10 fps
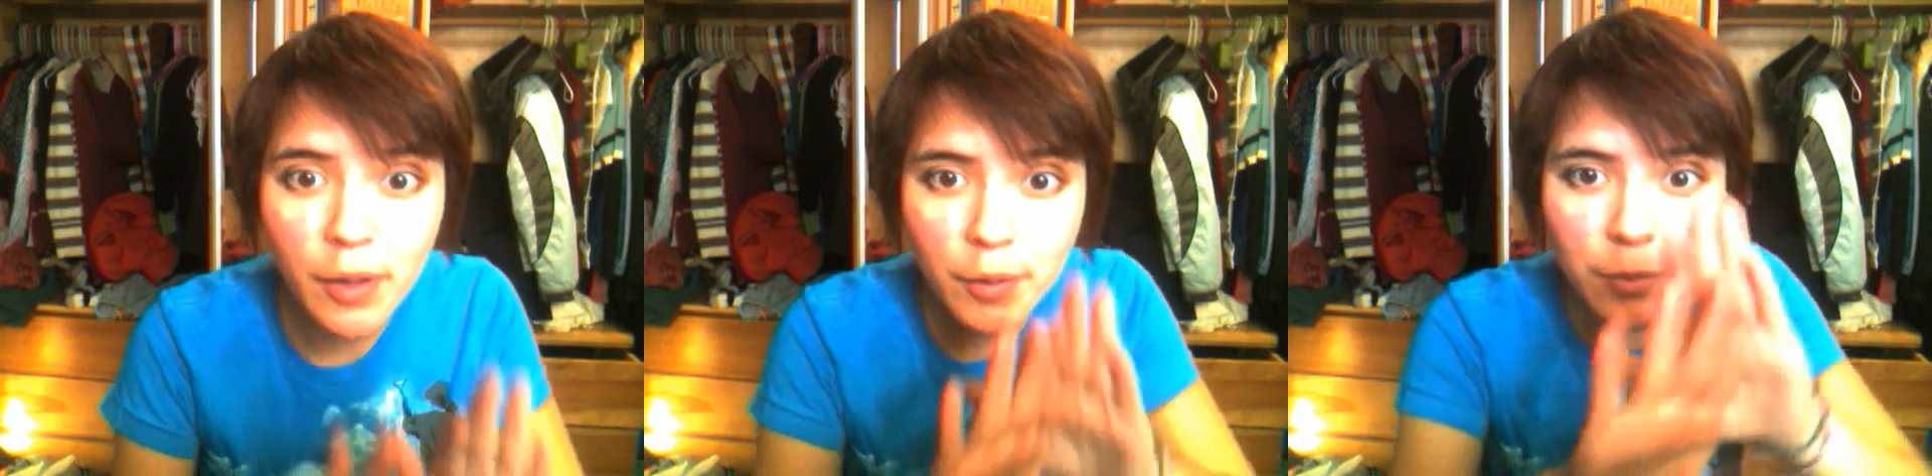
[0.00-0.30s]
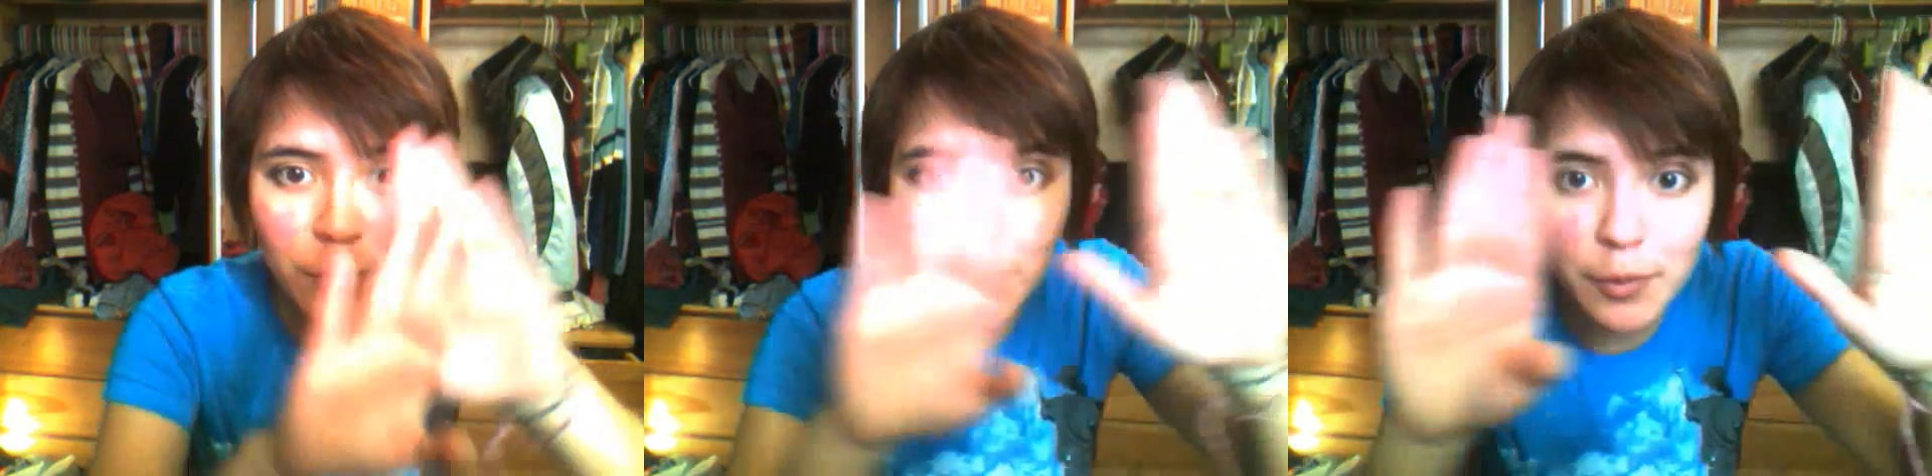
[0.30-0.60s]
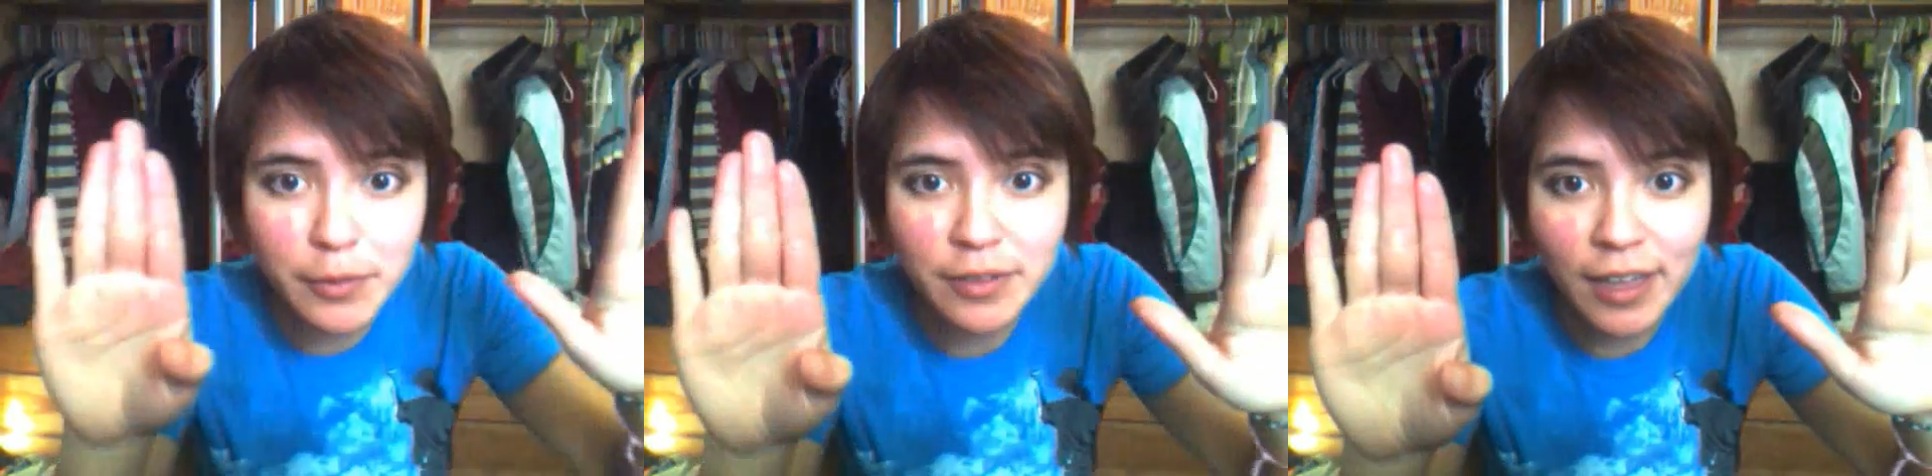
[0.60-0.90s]
oh,
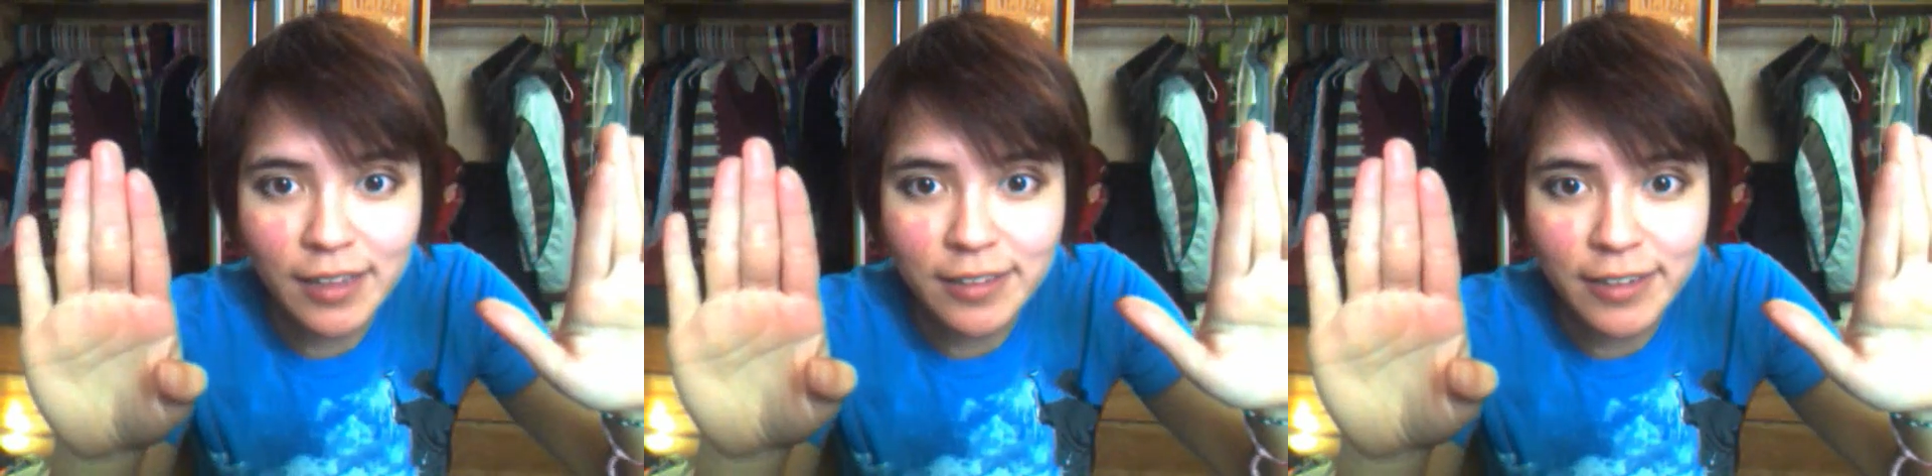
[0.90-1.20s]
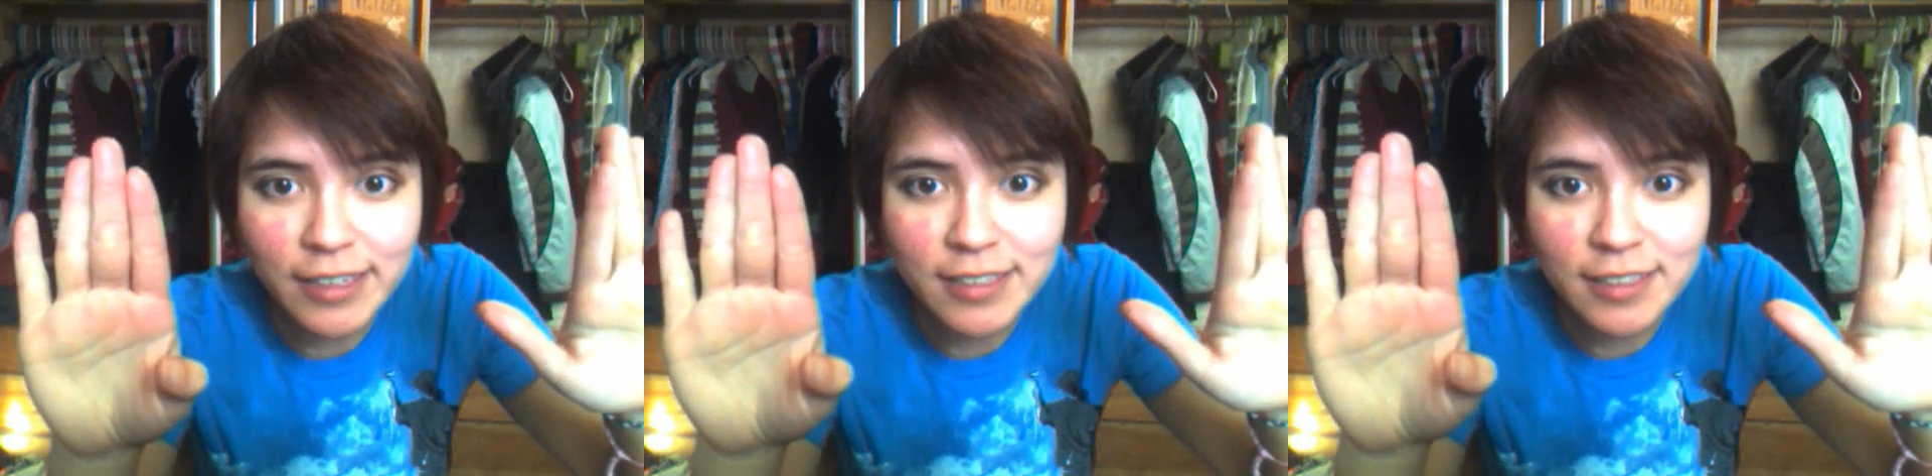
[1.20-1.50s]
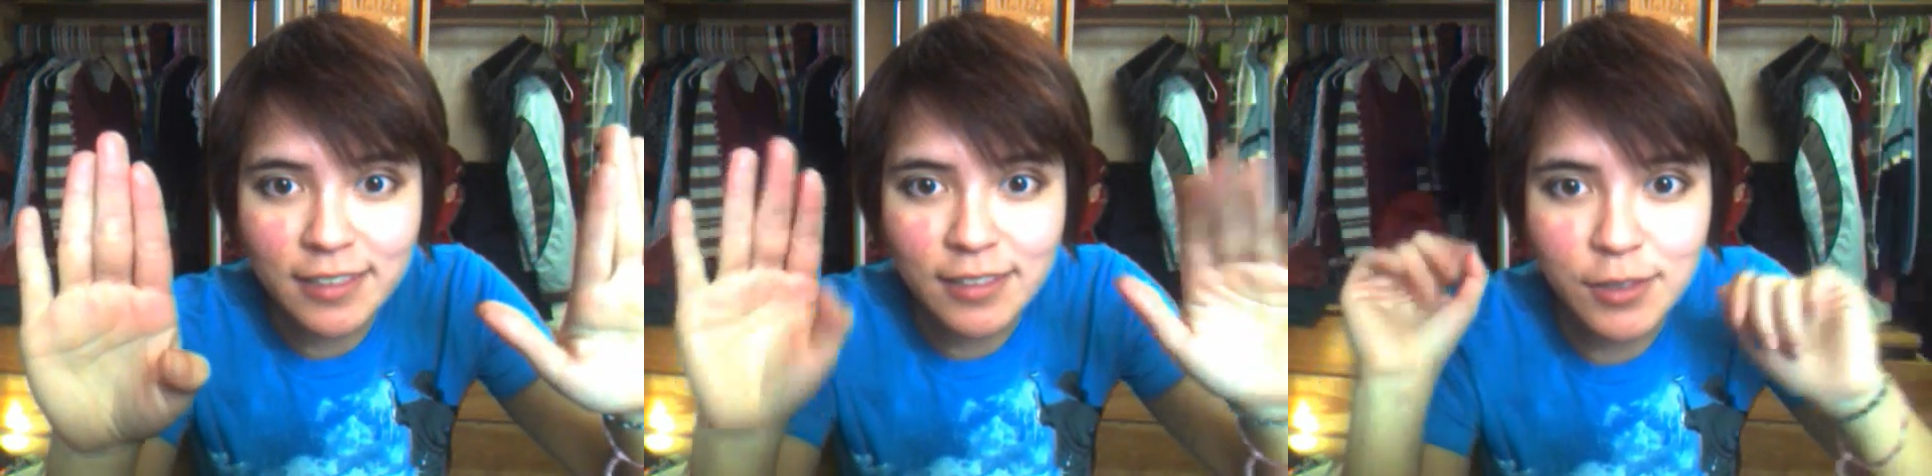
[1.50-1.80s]
normal
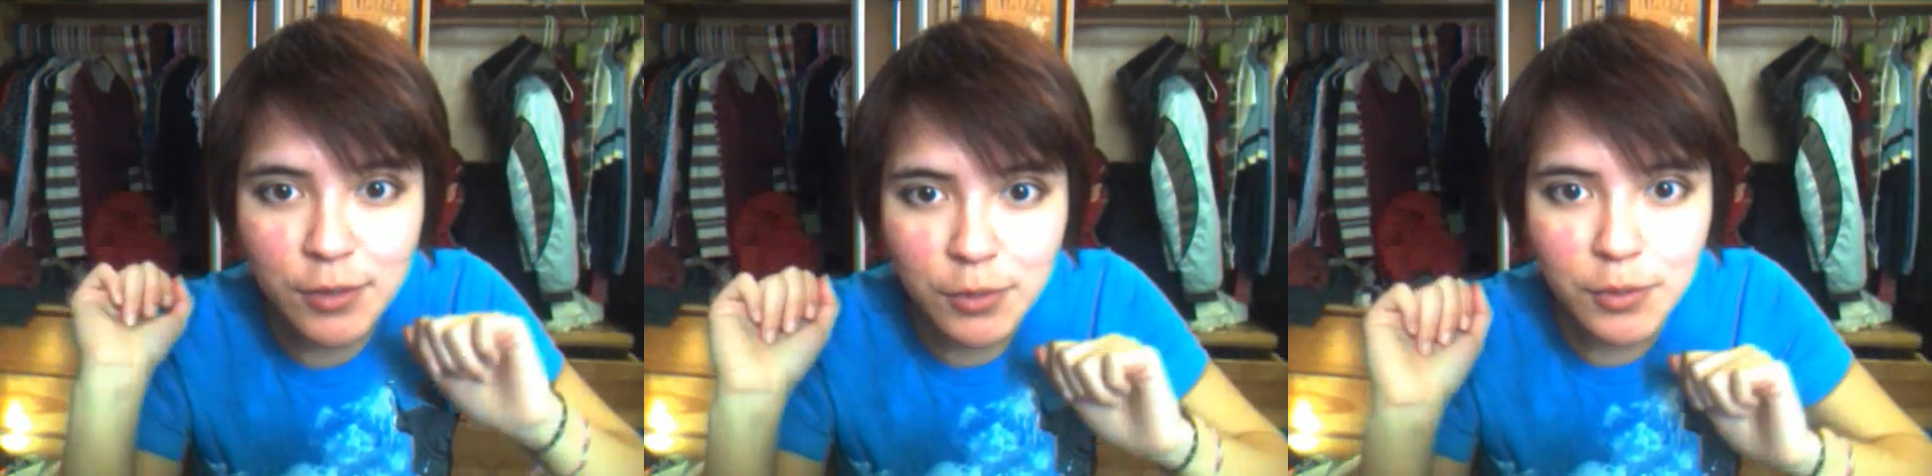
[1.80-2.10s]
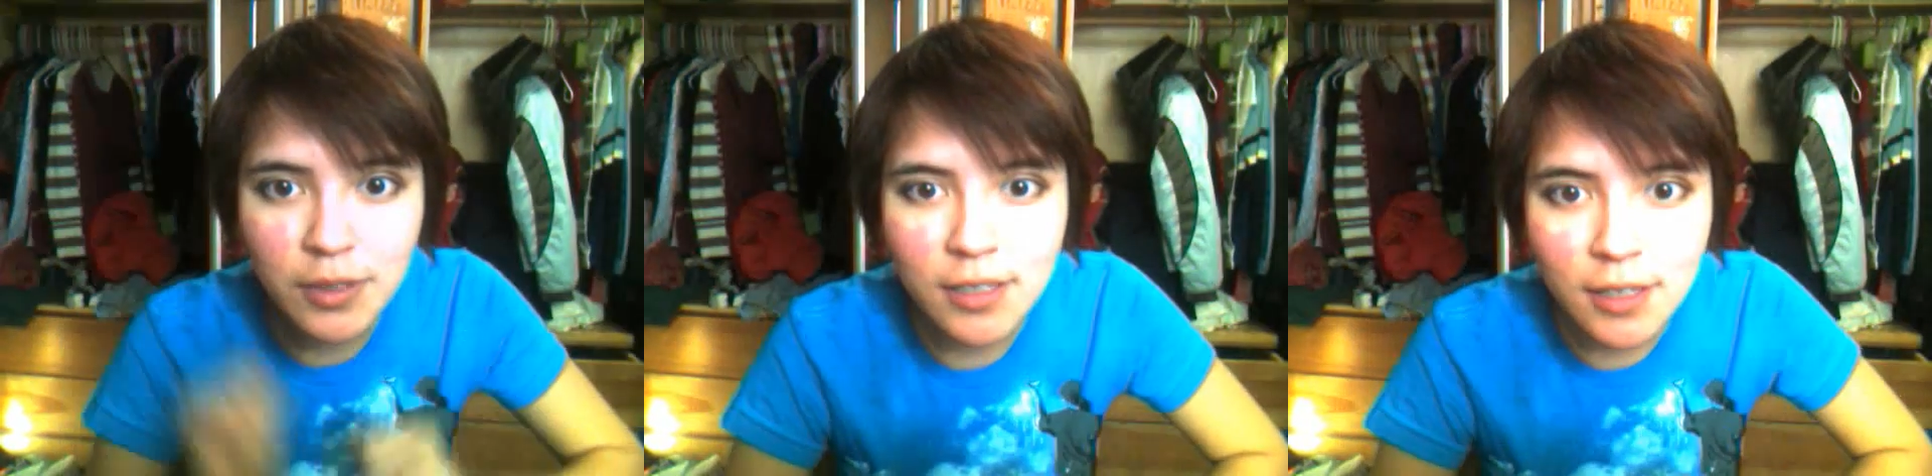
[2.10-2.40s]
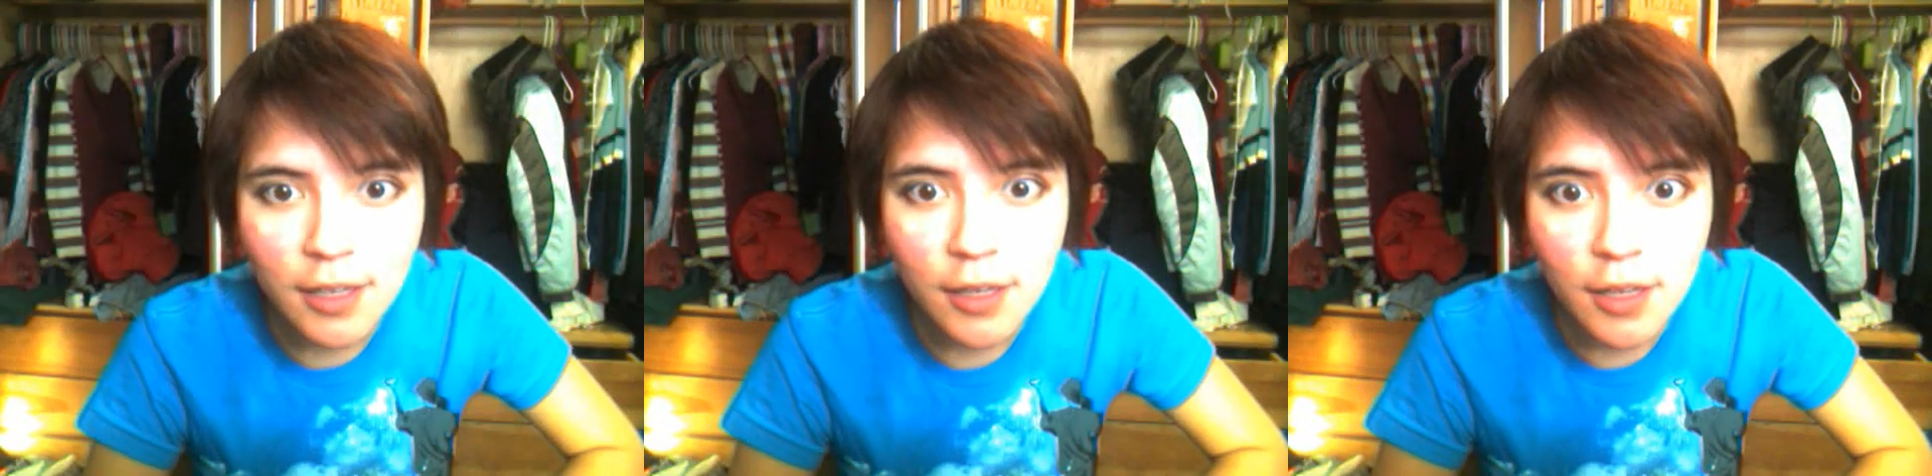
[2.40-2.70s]
coloration to,
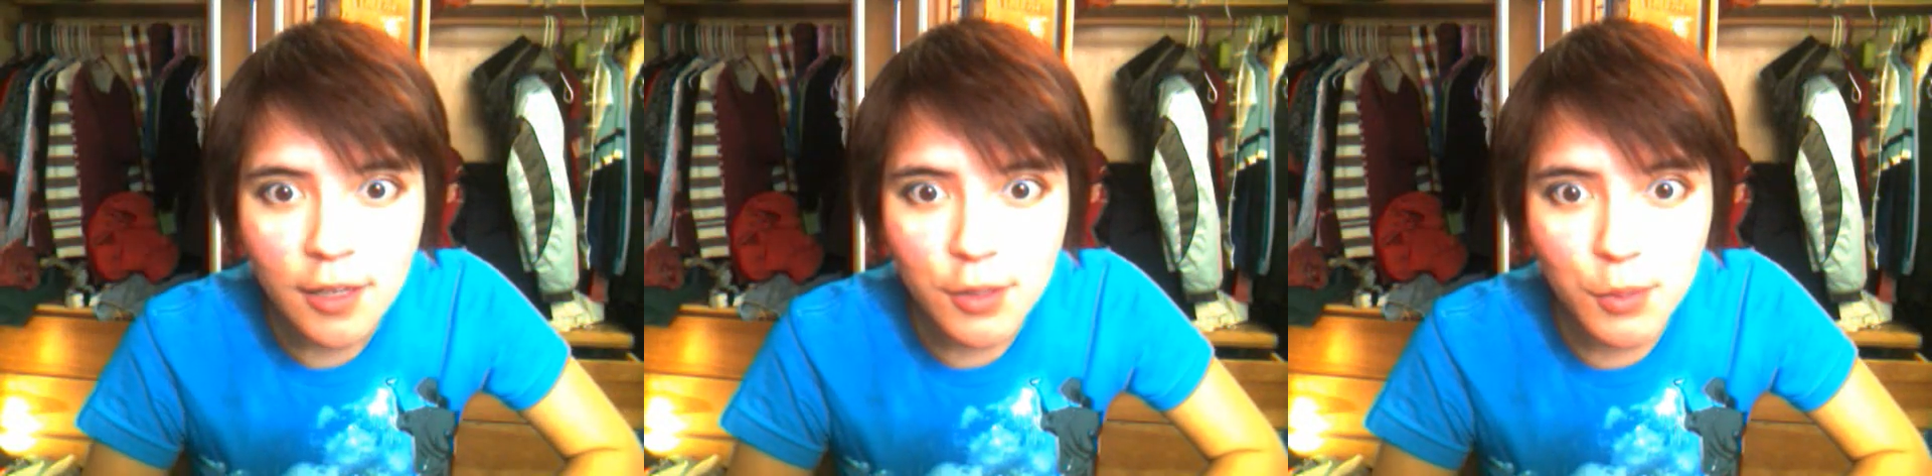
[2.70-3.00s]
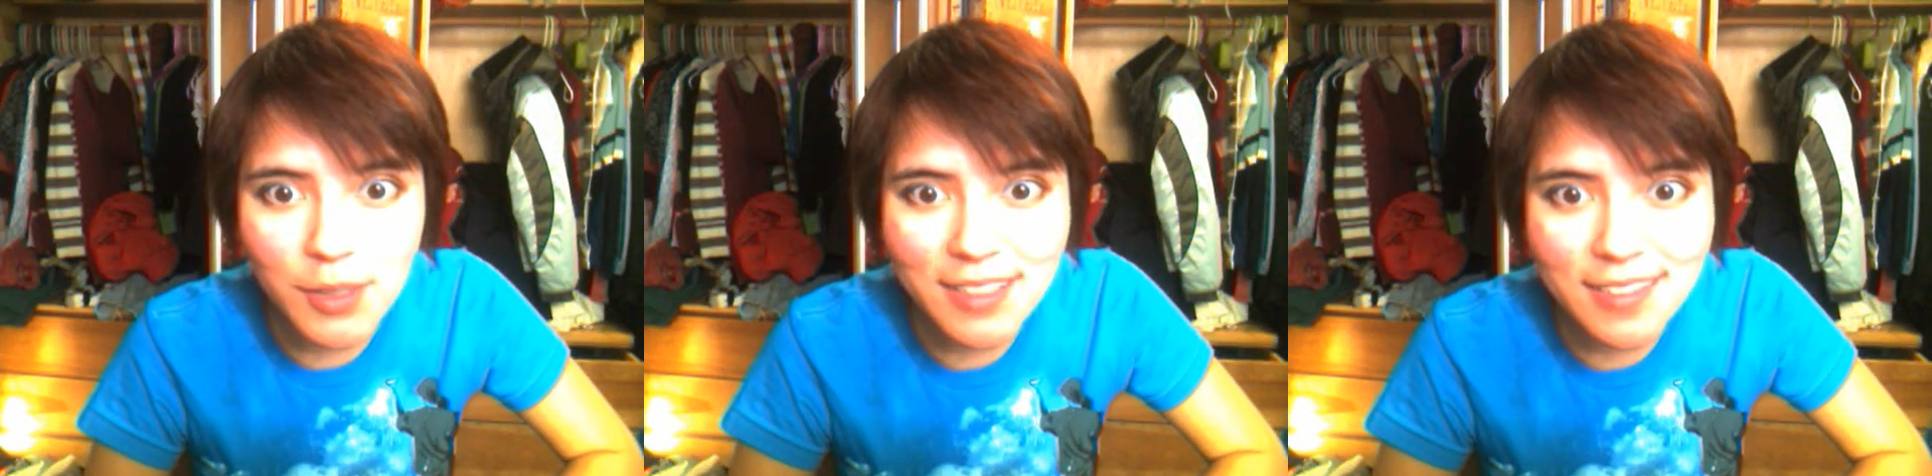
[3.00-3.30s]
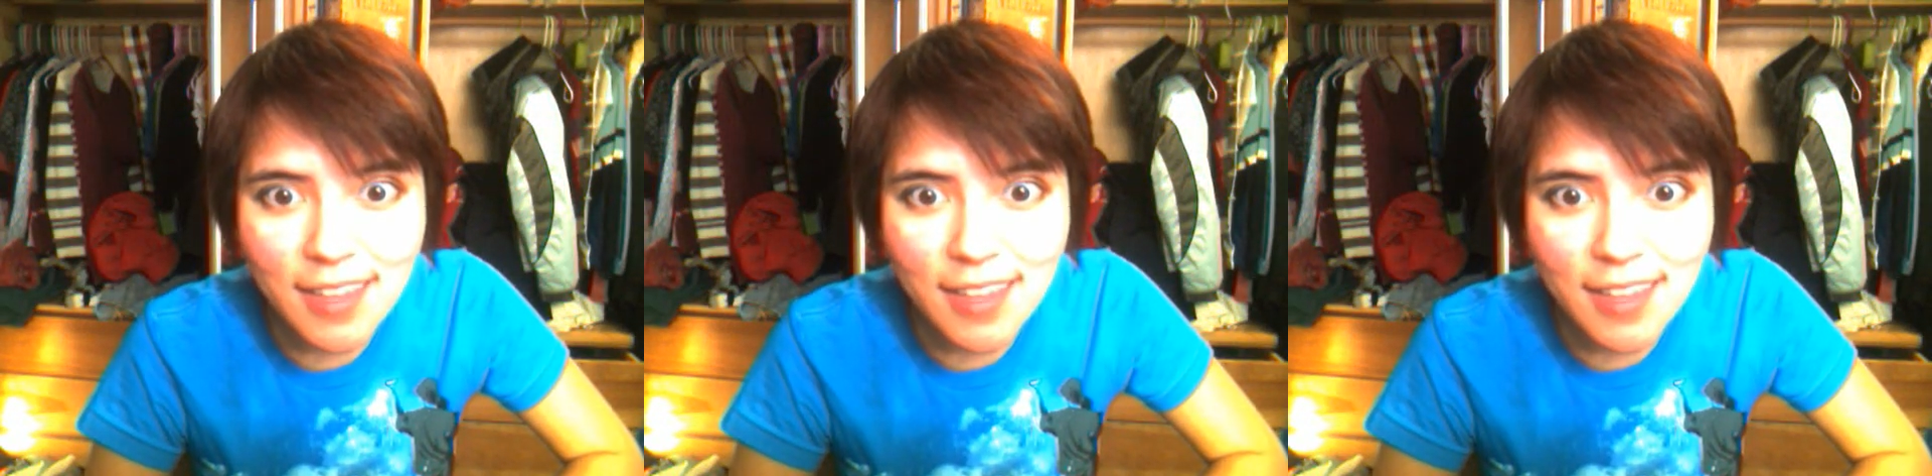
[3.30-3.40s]
you need